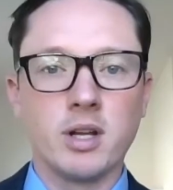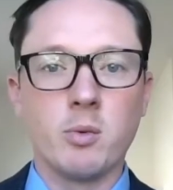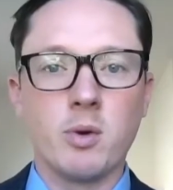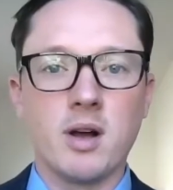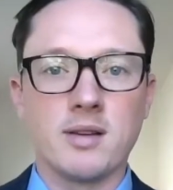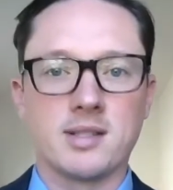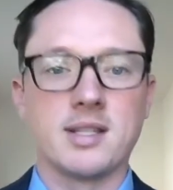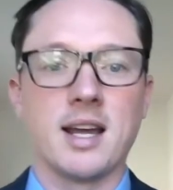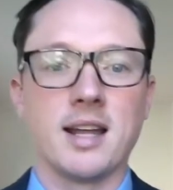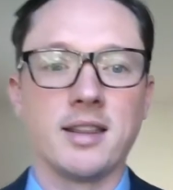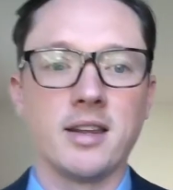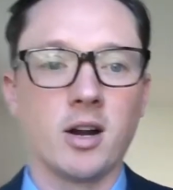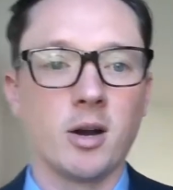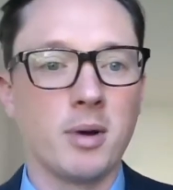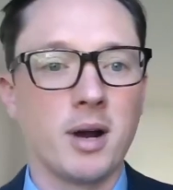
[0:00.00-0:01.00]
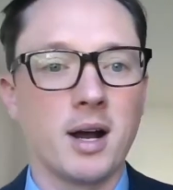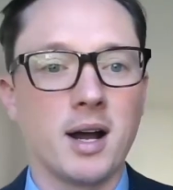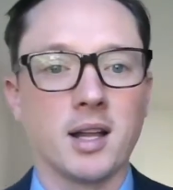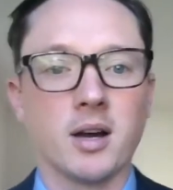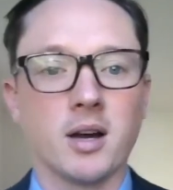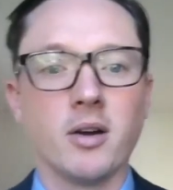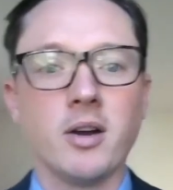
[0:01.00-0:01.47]
really well said there,
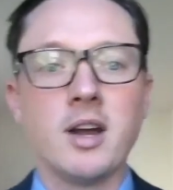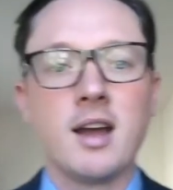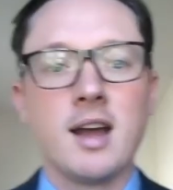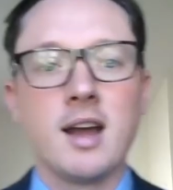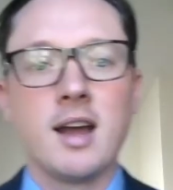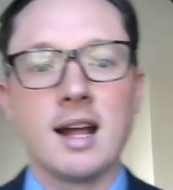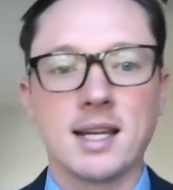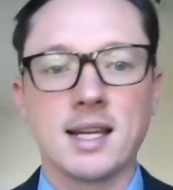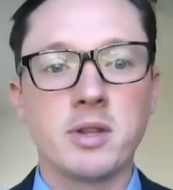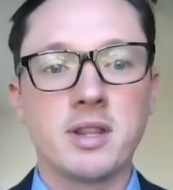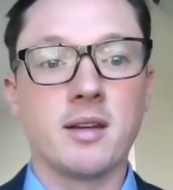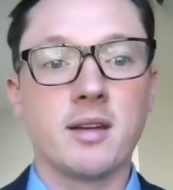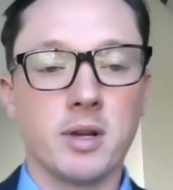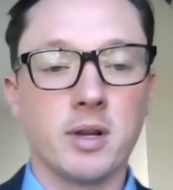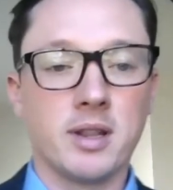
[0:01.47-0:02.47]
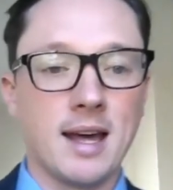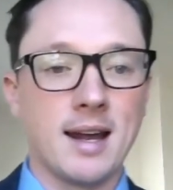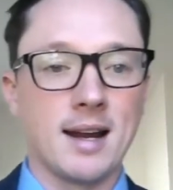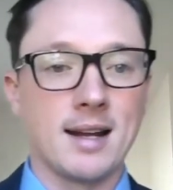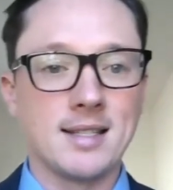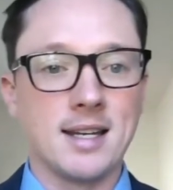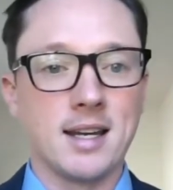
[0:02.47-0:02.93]
Apollo. And sticking with that
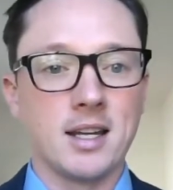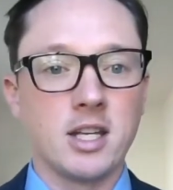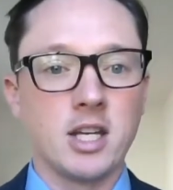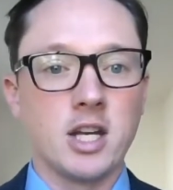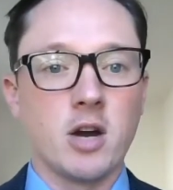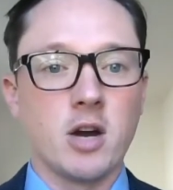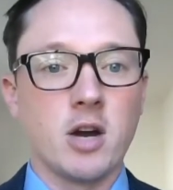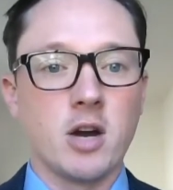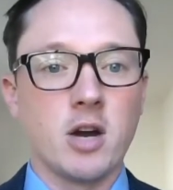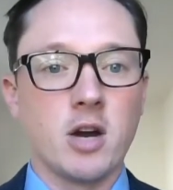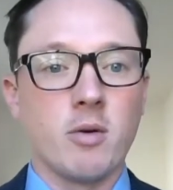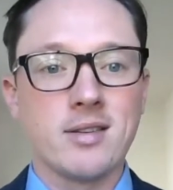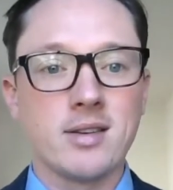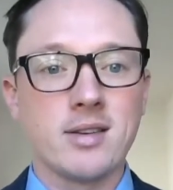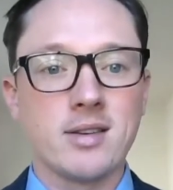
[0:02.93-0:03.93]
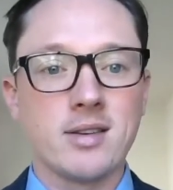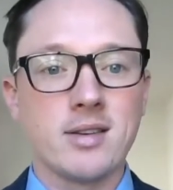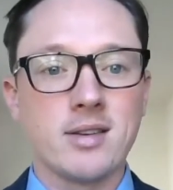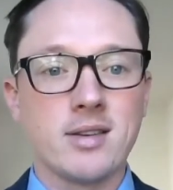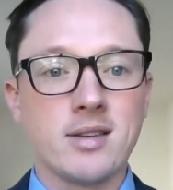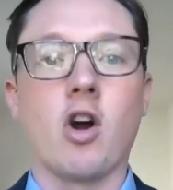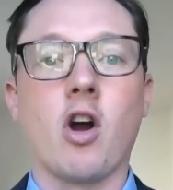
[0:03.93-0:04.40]
idea, analysts in the
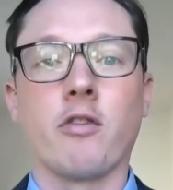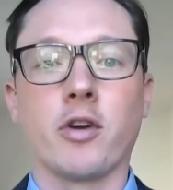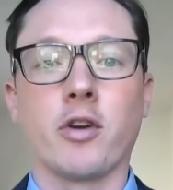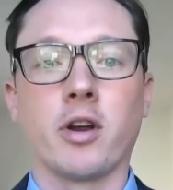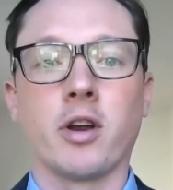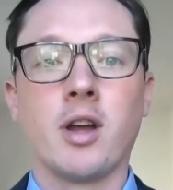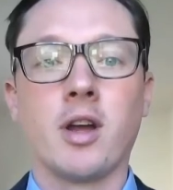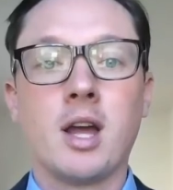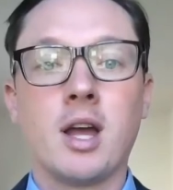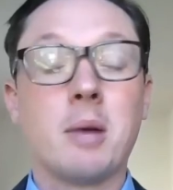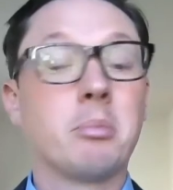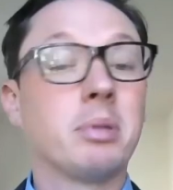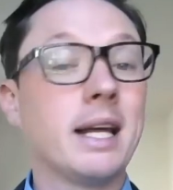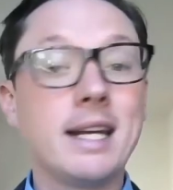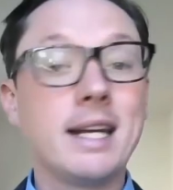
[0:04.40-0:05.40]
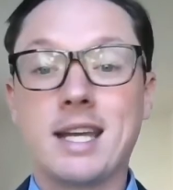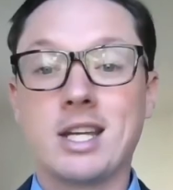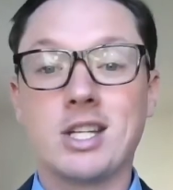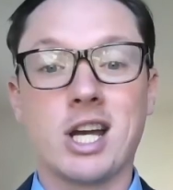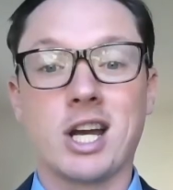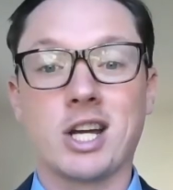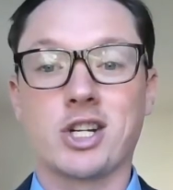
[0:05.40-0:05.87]
media are offering plenty of
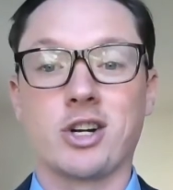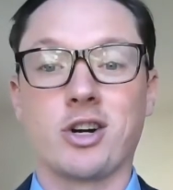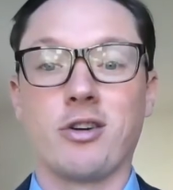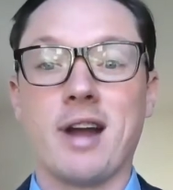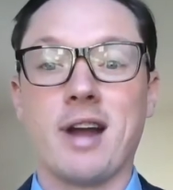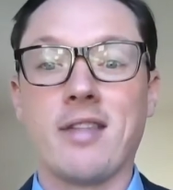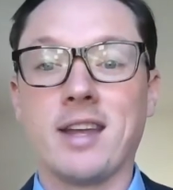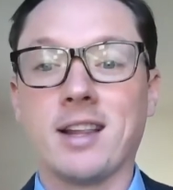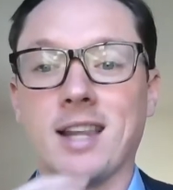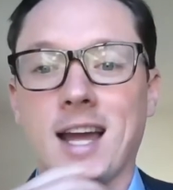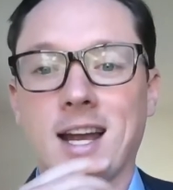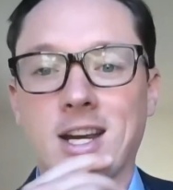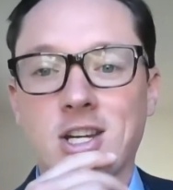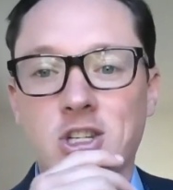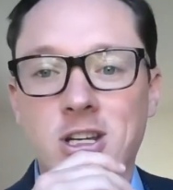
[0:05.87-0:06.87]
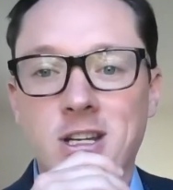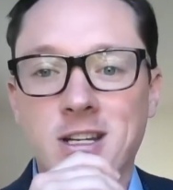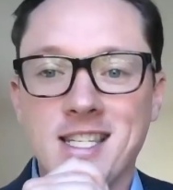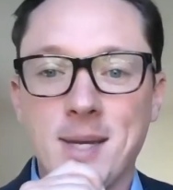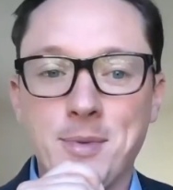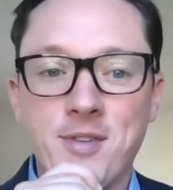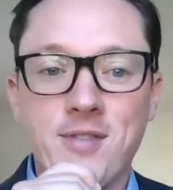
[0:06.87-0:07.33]
conjecture around the election.
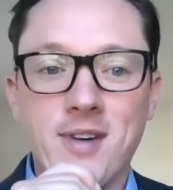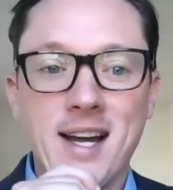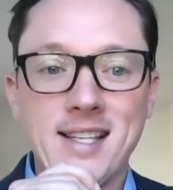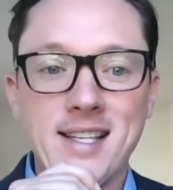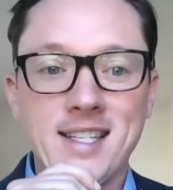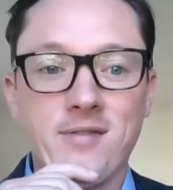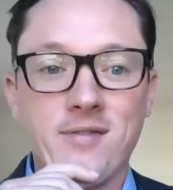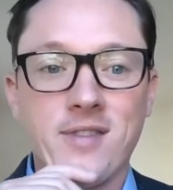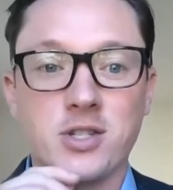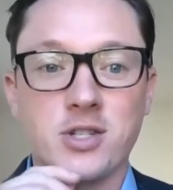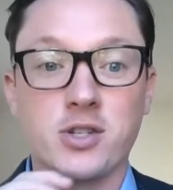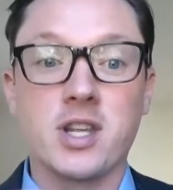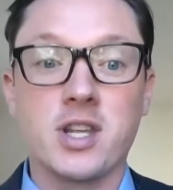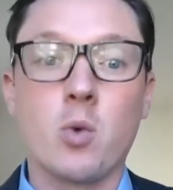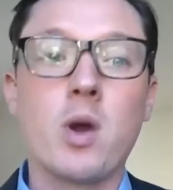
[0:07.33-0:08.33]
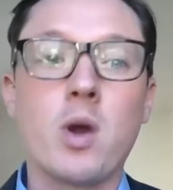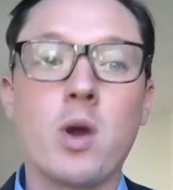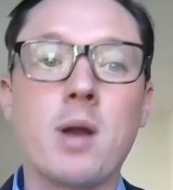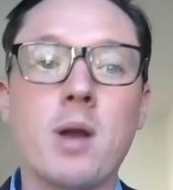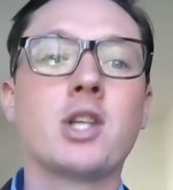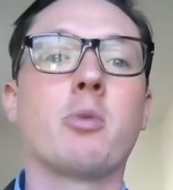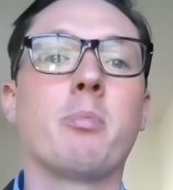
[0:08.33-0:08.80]
Some advising investors that a win
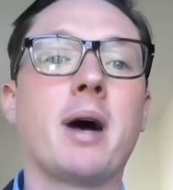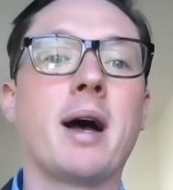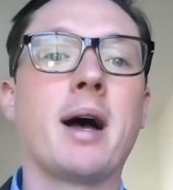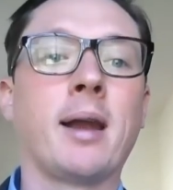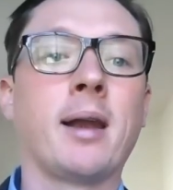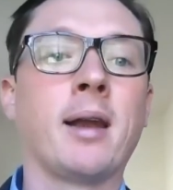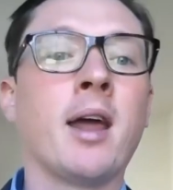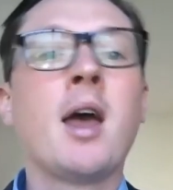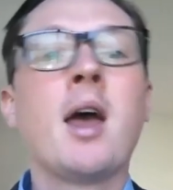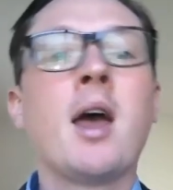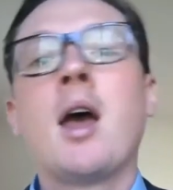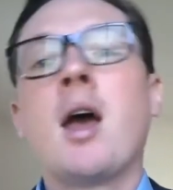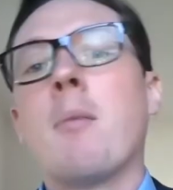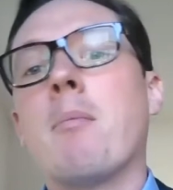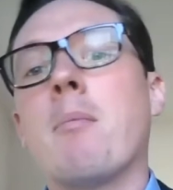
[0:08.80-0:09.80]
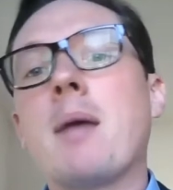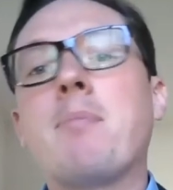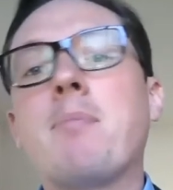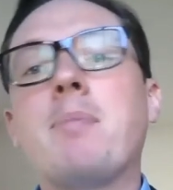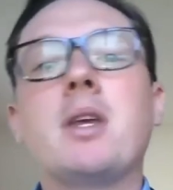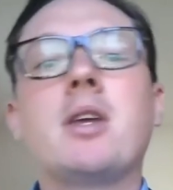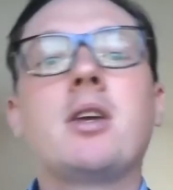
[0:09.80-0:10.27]
by Joe Biden might
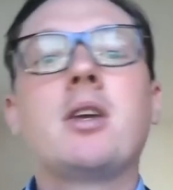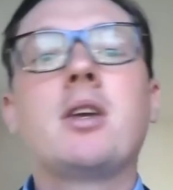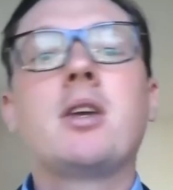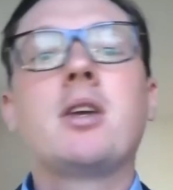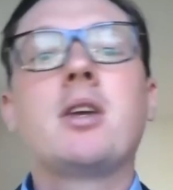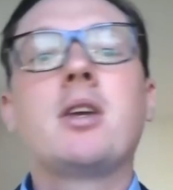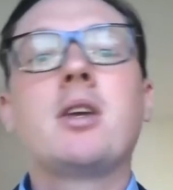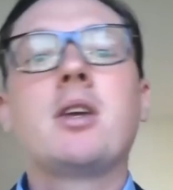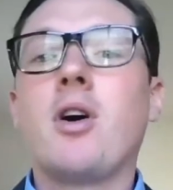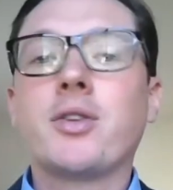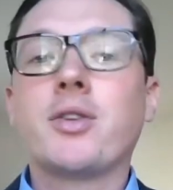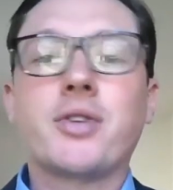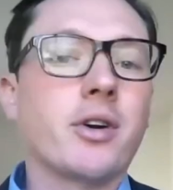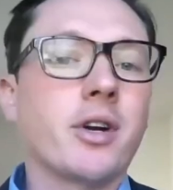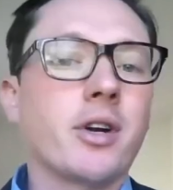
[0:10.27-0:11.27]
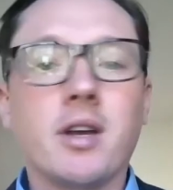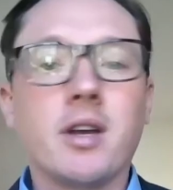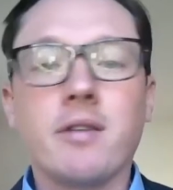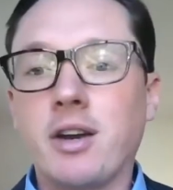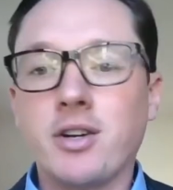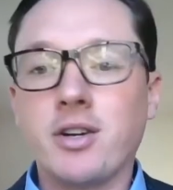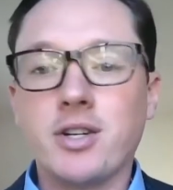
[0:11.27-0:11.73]
be good for
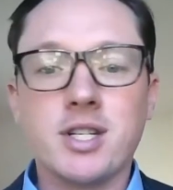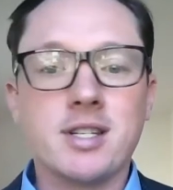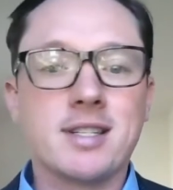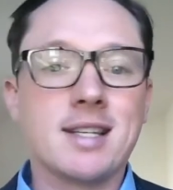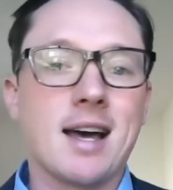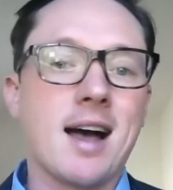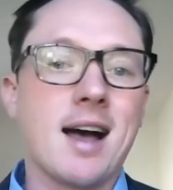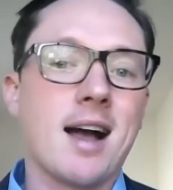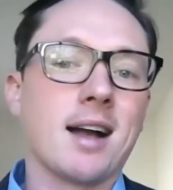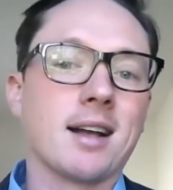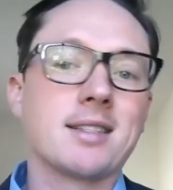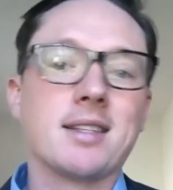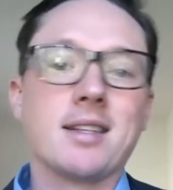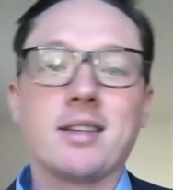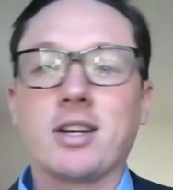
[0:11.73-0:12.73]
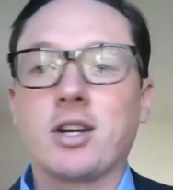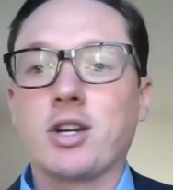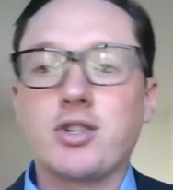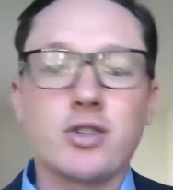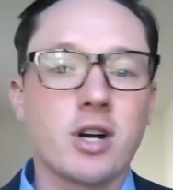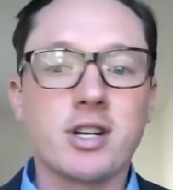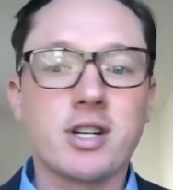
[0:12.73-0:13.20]
alternative energy stocks in
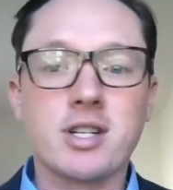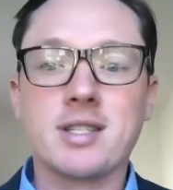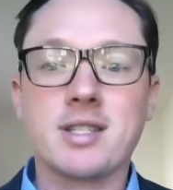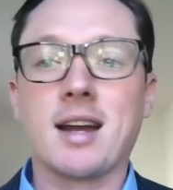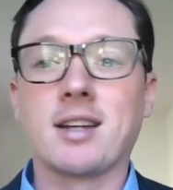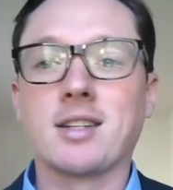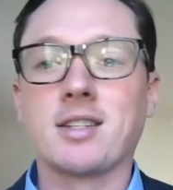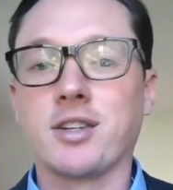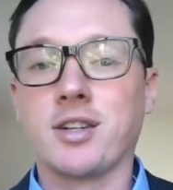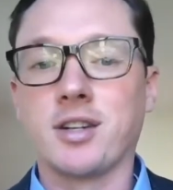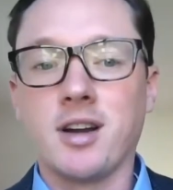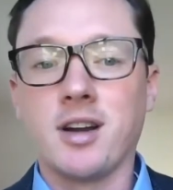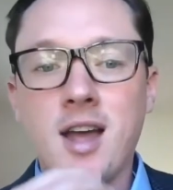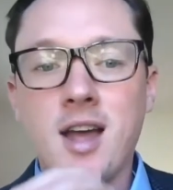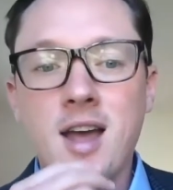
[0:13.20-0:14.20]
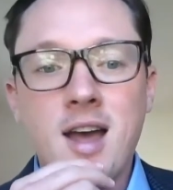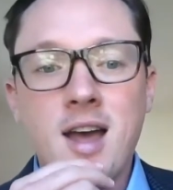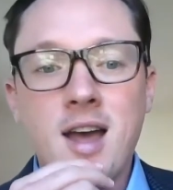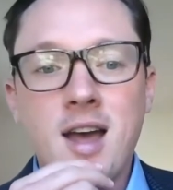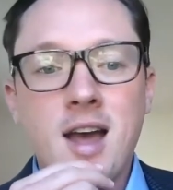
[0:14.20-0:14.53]
the construction sector.